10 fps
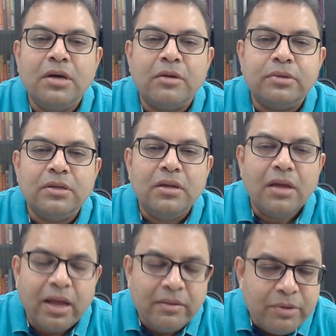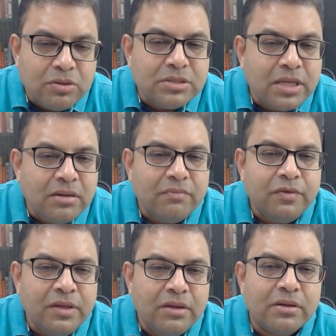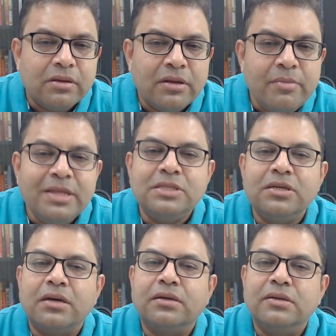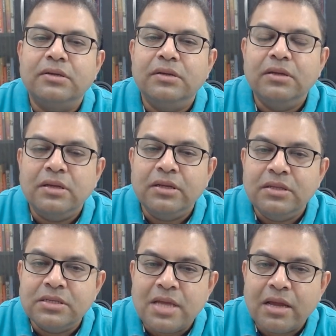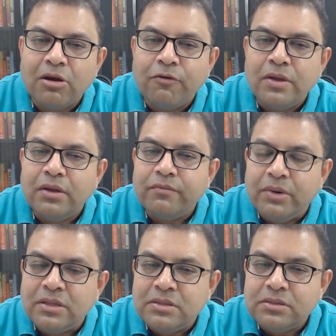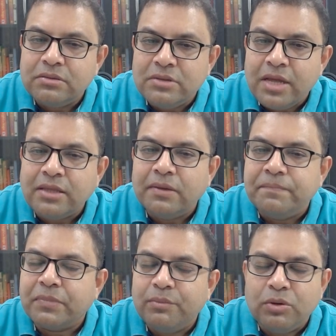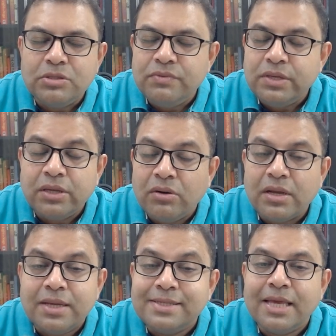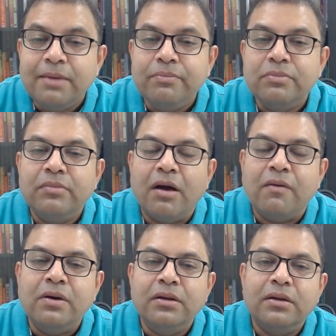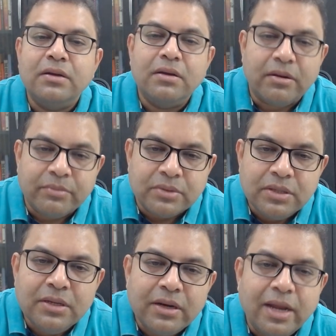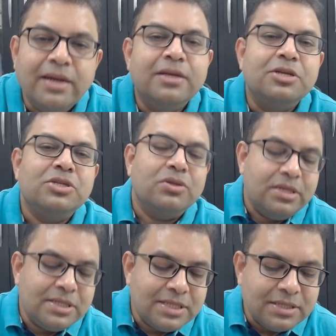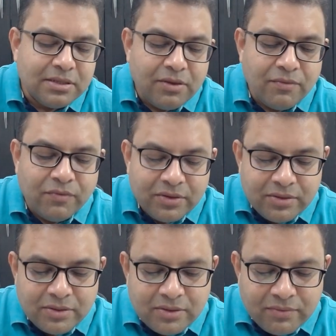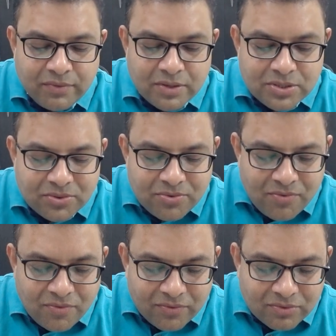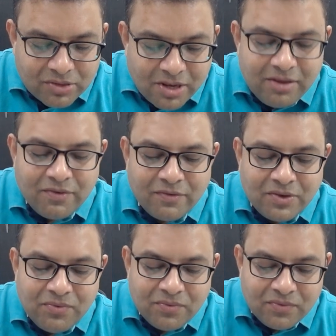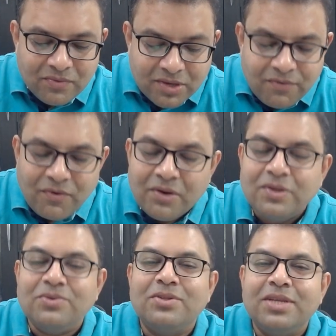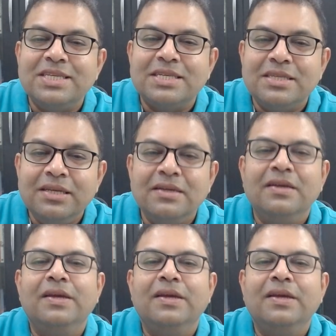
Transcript: karma and because then we remain stuck in this cycle of birth and death because we cannot escape our karma right so this is uh, verse 2 350 341 to 360